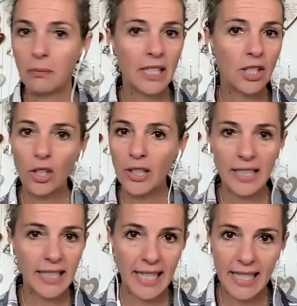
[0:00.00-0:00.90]
Please don't
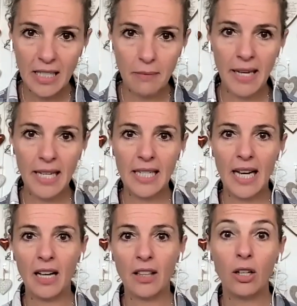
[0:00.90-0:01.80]
underestimate
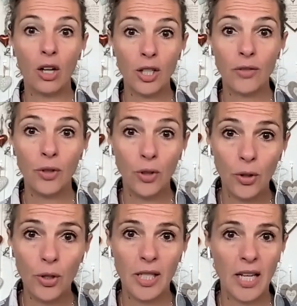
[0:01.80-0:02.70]
how the last few
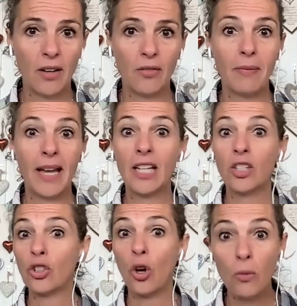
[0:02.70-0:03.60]
years have
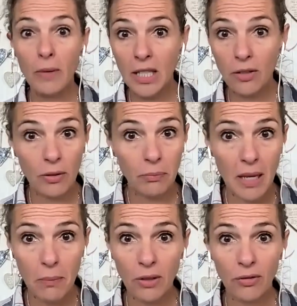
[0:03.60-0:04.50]
made so many different
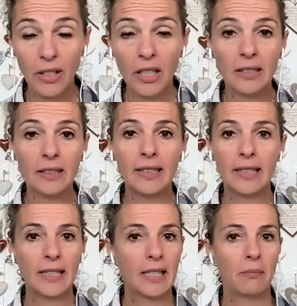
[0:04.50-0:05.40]
people feel.
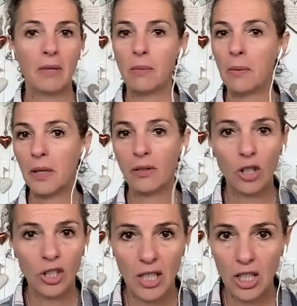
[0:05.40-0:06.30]
Many people
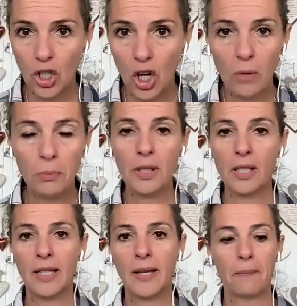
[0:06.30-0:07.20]
have lost their
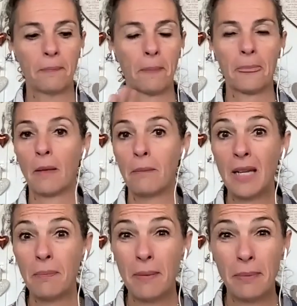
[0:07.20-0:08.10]
jobs.
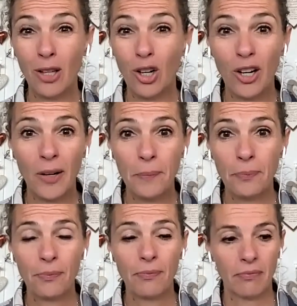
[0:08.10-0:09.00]
Many people are
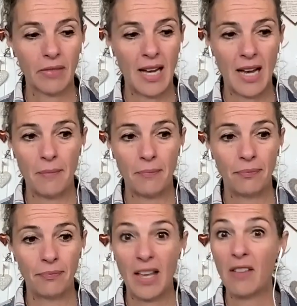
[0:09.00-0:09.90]

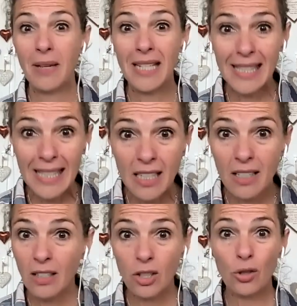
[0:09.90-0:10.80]
have been
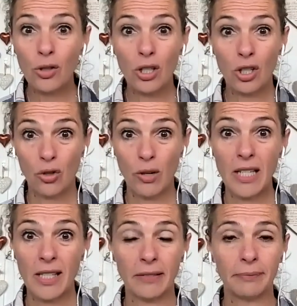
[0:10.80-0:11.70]
sick due to the
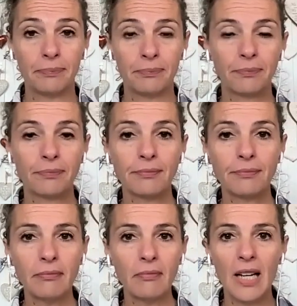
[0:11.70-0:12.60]
stress.
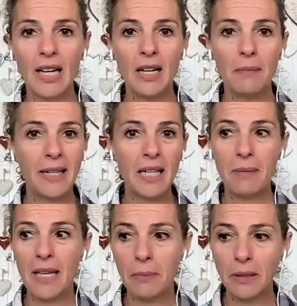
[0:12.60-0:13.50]

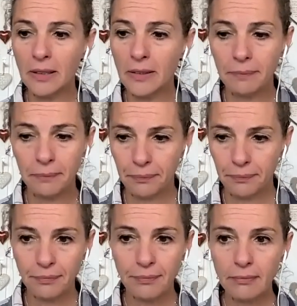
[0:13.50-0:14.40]
Many people,
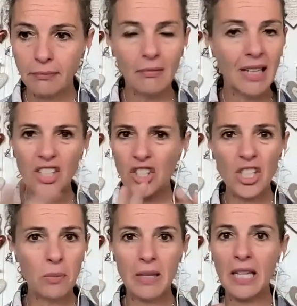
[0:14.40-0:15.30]

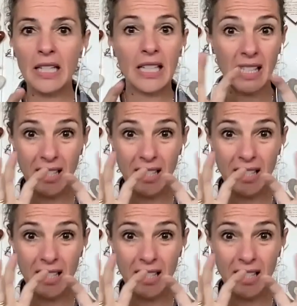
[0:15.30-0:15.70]
there's been